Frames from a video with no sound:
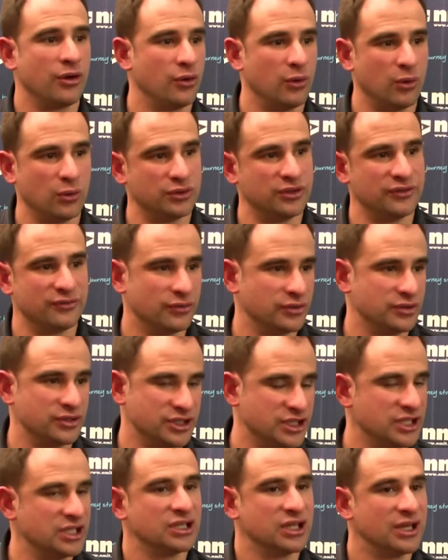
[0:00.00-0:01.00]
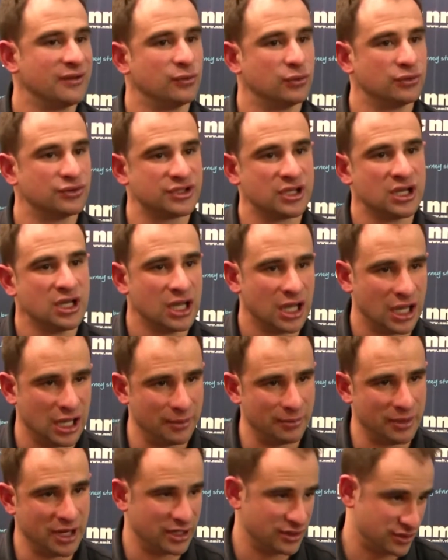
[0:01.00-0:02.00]
all different year levels,
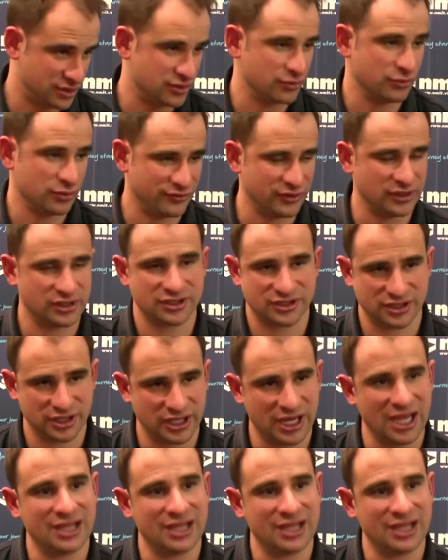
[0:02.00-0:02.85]
and it's terrific to see.